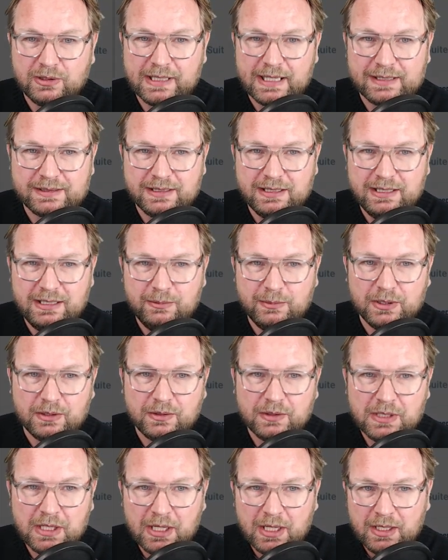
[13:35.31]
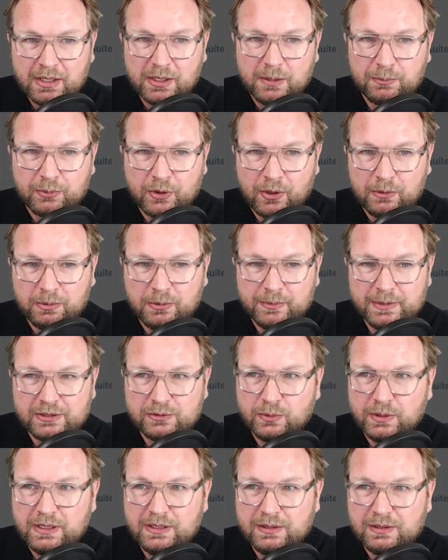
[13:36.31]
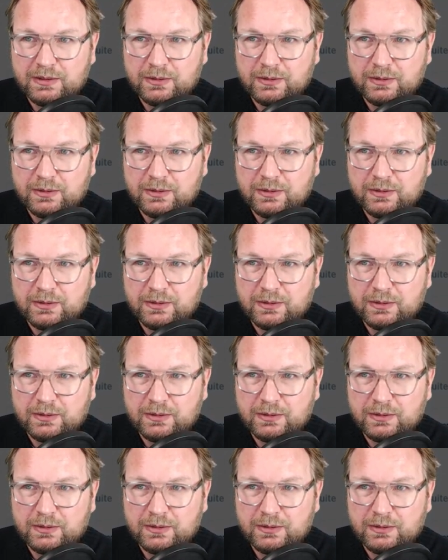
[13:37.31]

last email. The problem is when you